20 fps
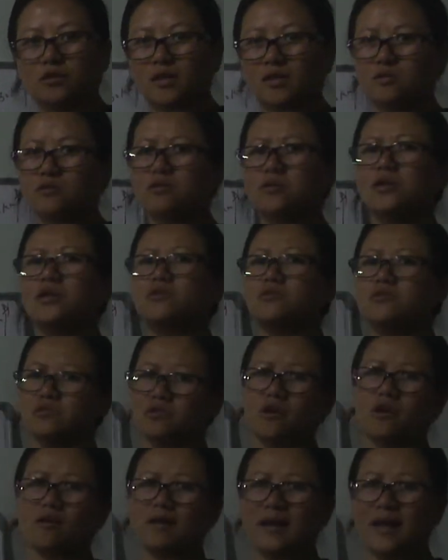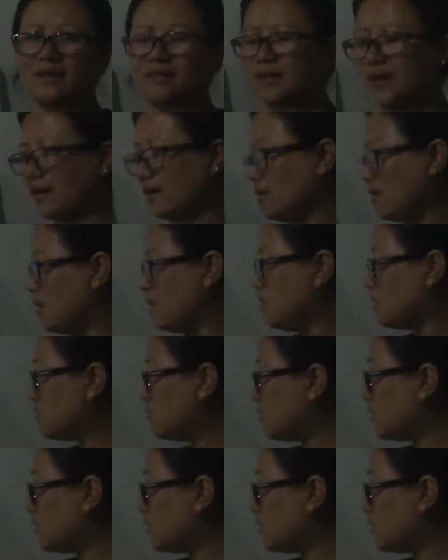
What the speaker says: Okay, so they used to talk like that. So